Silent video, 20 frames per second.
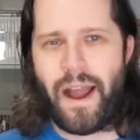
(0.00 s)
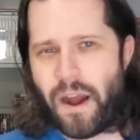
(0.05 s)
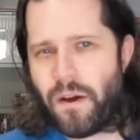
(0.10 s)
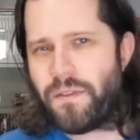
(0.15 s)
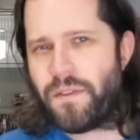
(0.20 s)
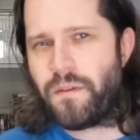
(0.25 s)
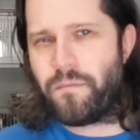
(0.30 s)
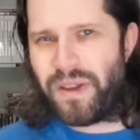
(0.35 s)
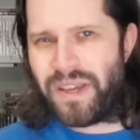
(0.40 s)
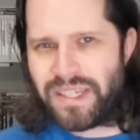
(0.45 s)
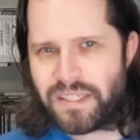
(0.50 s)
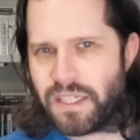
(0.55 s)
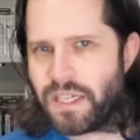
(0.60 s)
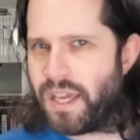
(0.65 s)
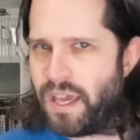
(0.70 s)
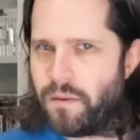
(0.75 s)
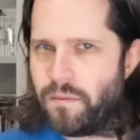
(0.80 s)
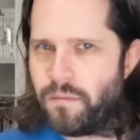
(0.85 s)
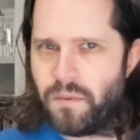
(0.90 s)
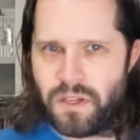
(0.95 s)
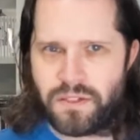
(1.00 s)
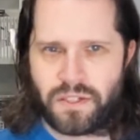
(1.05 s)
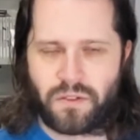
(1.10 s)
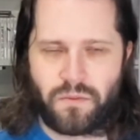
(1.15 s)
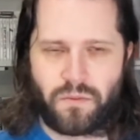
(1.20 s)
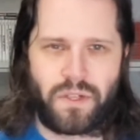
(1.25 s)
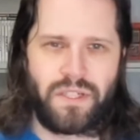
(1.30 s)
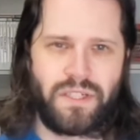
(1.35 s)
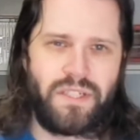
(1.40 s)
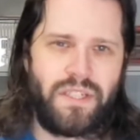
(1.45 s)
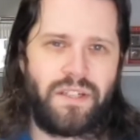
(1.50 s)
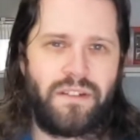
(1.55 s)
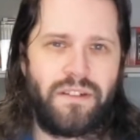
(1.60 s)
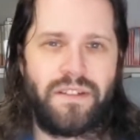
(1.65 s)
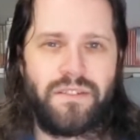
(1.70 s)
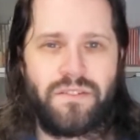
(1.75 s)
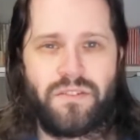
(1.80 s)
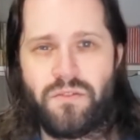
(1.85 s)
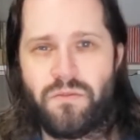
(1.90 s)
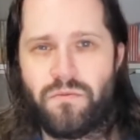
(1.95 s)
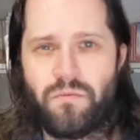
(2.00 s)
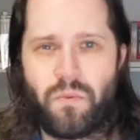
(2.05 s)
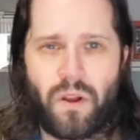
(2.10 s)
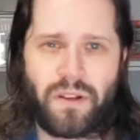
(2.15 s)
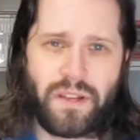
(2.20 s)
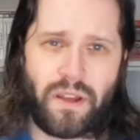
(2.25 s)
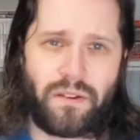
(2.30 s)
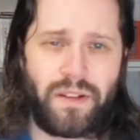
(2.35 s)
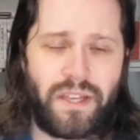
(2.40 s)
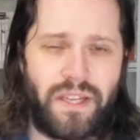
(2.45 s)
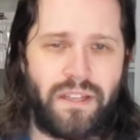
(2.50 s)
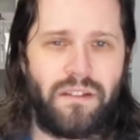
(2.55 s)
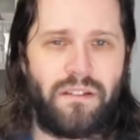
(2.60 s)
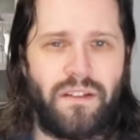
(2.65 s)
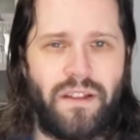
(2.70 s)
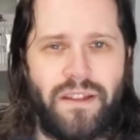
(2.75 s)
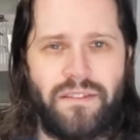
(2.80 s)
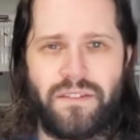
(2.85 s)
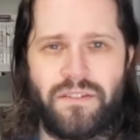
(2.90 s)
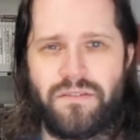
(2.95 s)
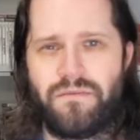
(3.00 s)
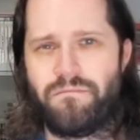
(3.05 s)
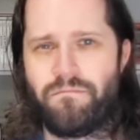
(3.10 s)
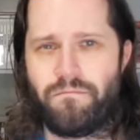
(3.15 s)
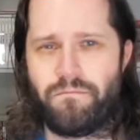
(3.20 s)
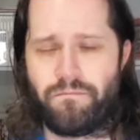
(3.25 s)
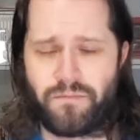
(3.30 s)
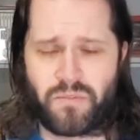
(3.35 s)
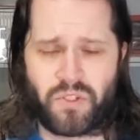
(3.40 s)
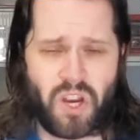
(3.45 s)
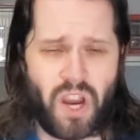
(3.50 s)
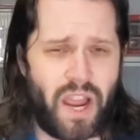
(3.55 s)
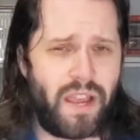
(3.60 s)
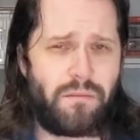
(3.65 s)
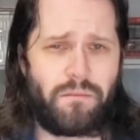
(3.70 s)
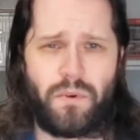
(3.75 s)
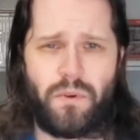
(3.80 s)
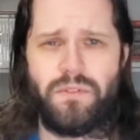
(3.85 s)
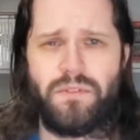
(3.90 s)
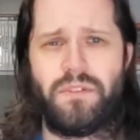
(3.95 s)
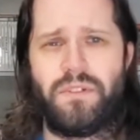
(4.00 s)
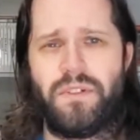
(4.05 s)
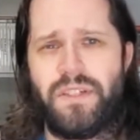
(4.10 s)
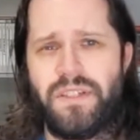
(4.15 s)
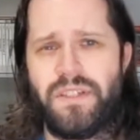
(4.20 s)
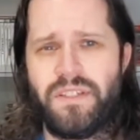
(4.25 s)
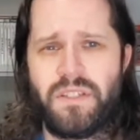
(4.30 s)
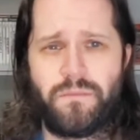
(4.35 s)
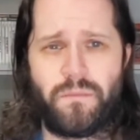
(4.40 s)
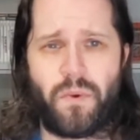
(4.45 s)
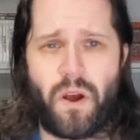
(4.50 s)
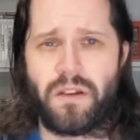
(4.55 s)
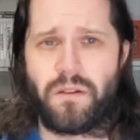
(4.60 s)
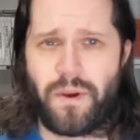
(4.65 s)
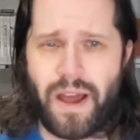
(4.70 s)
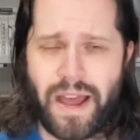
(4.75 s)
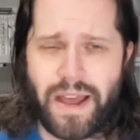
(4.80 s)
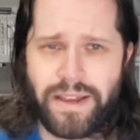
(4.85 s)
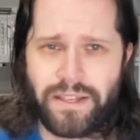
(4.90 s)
the basic game logic works here is you run down a hill and this giant boulder is spawned behind